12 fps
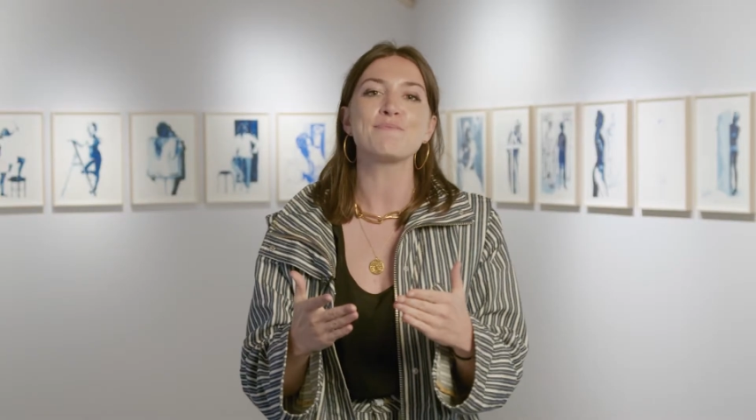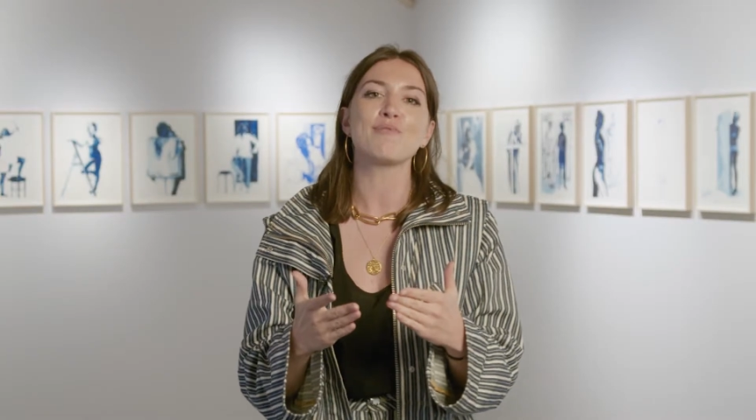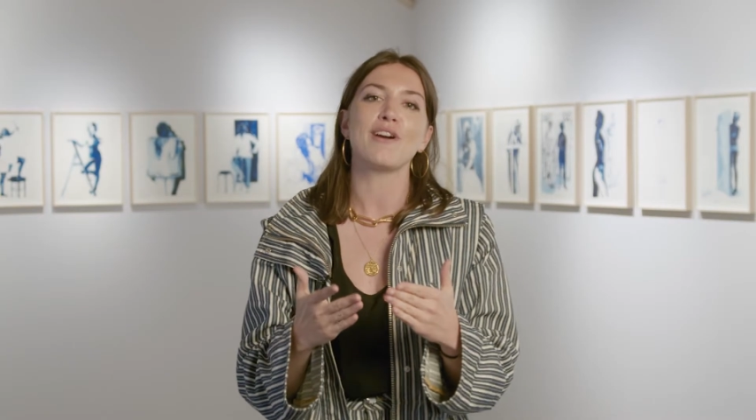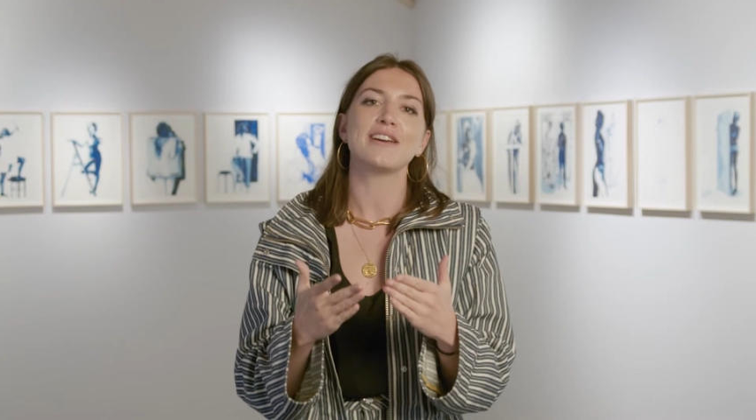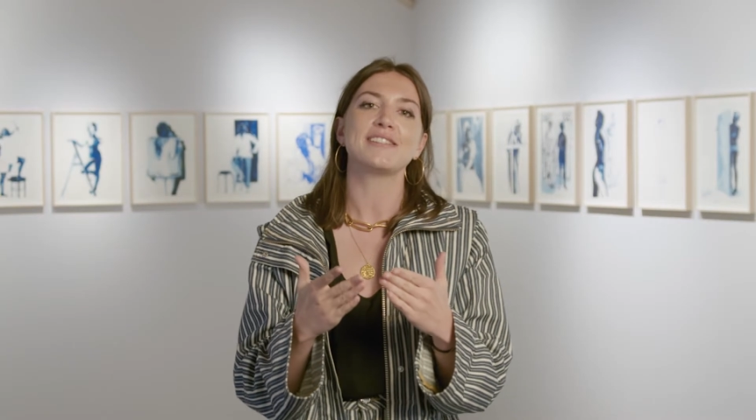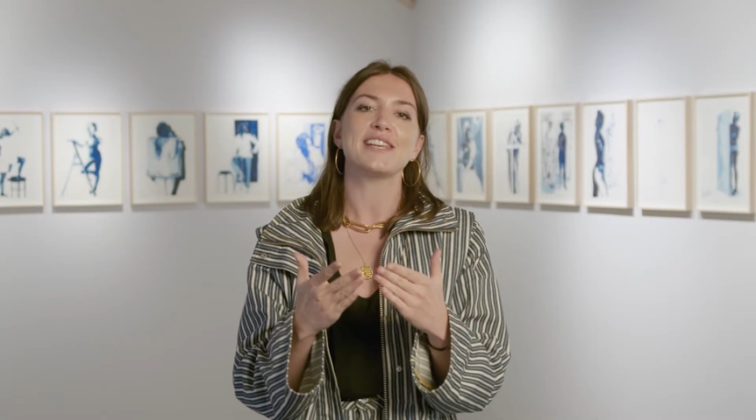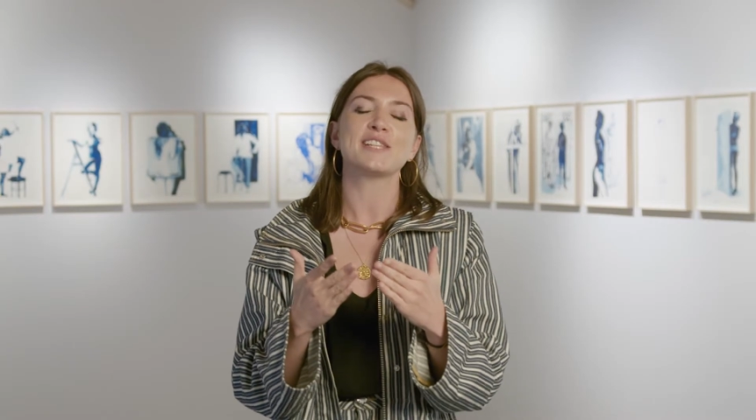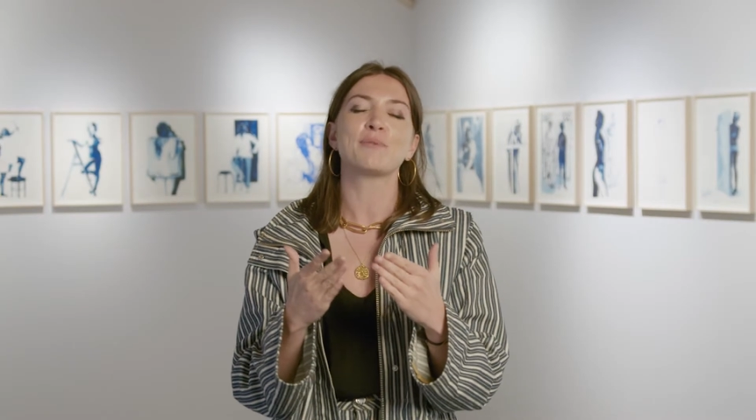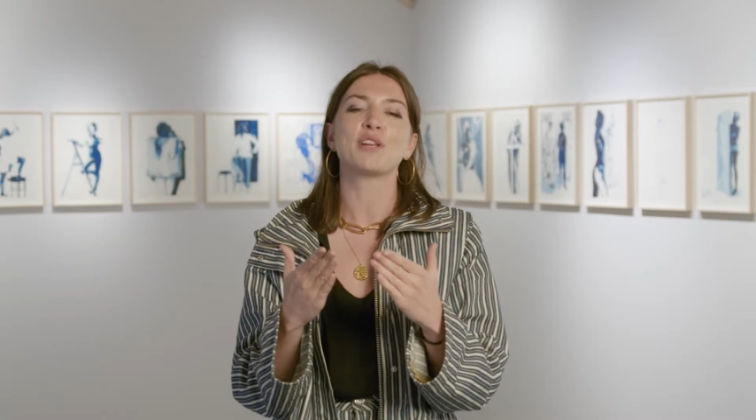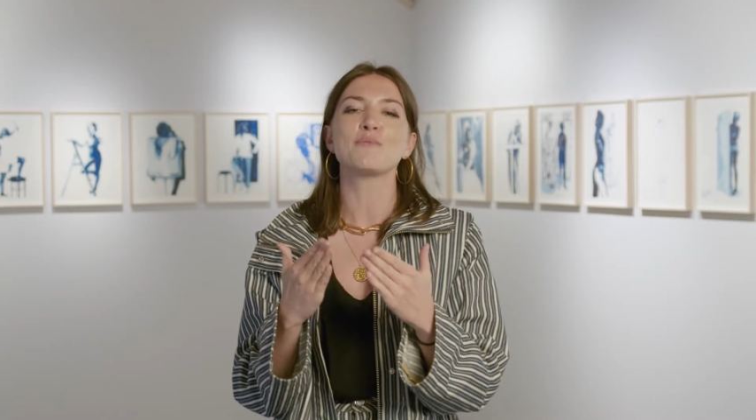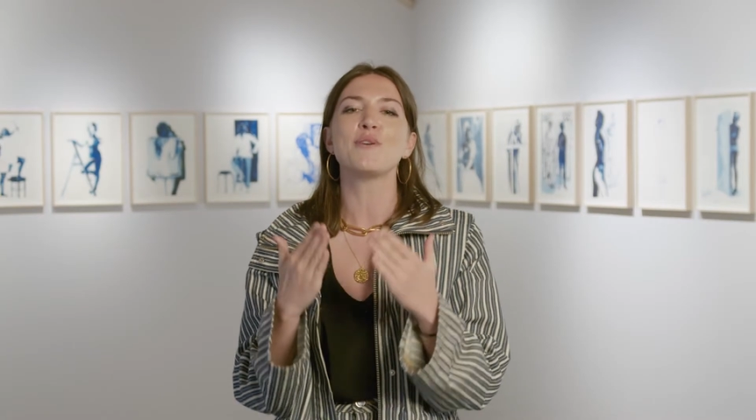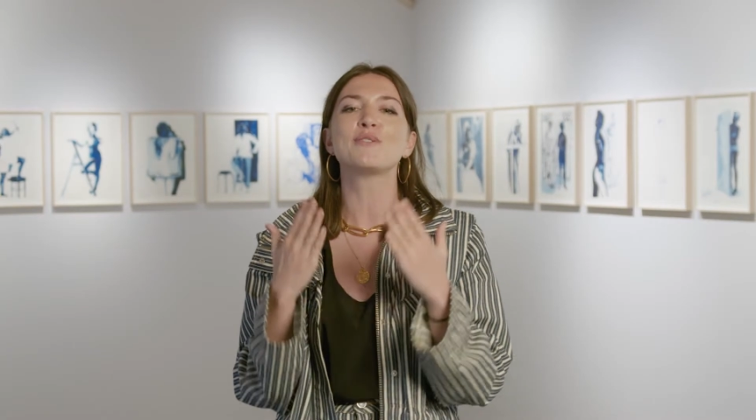Brice is one
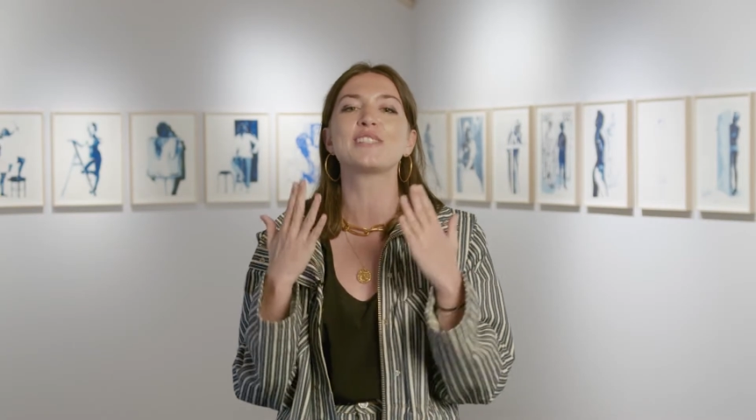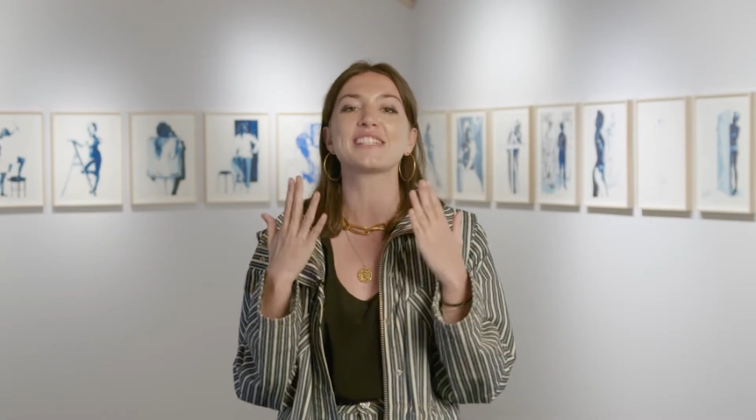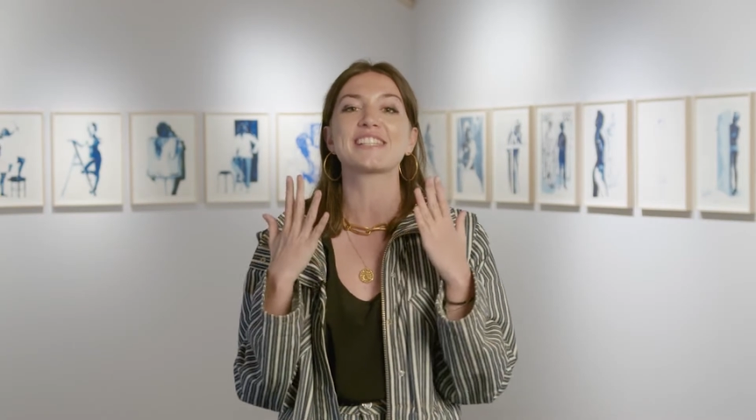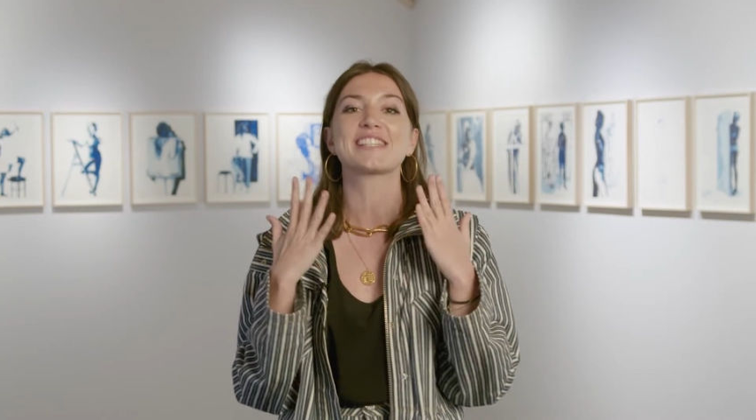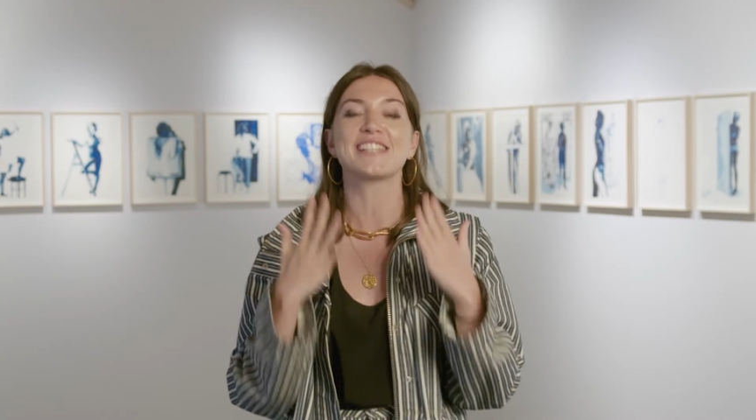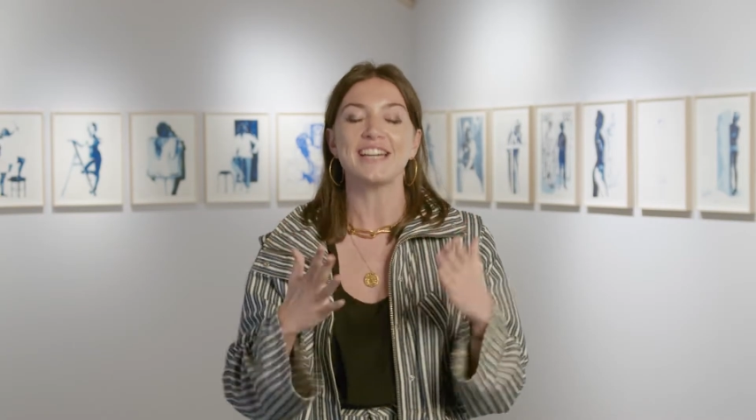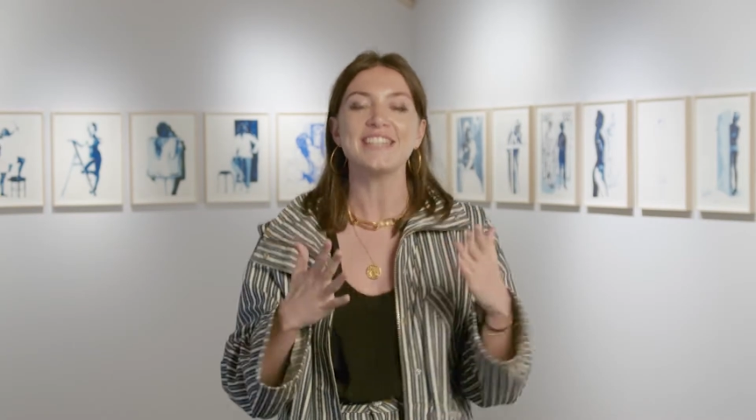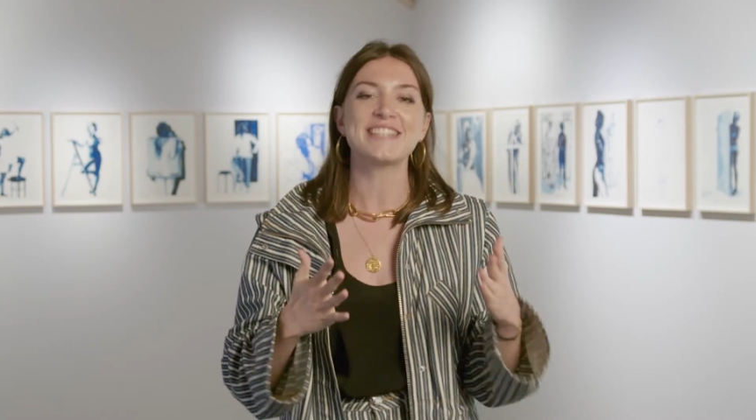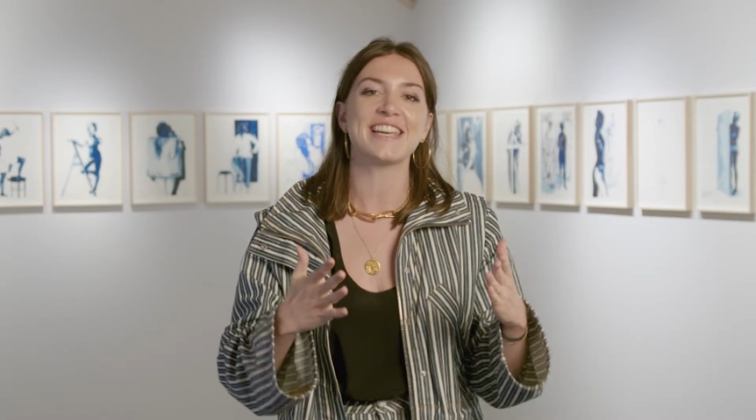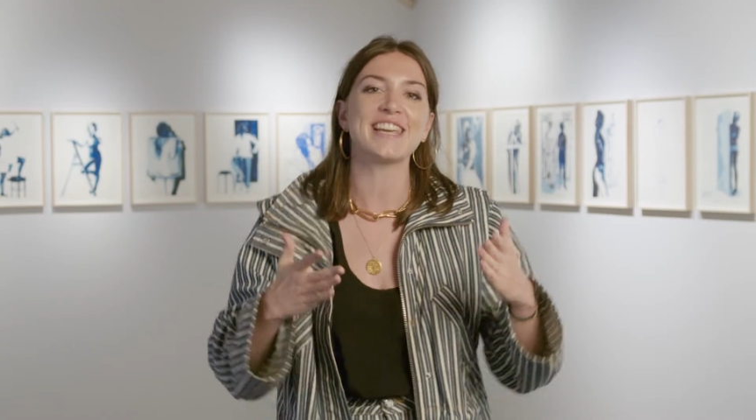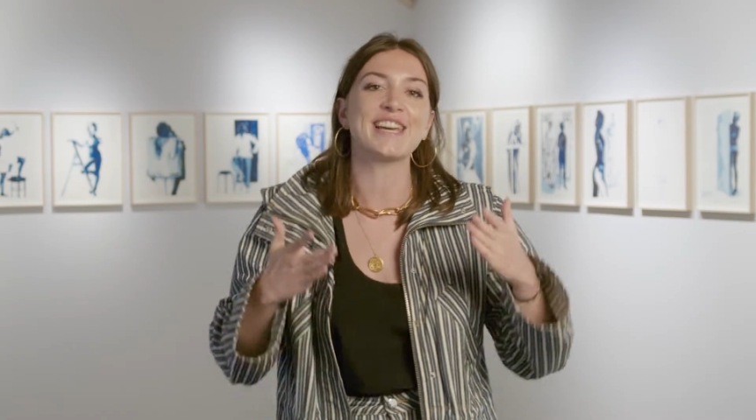of the most exciting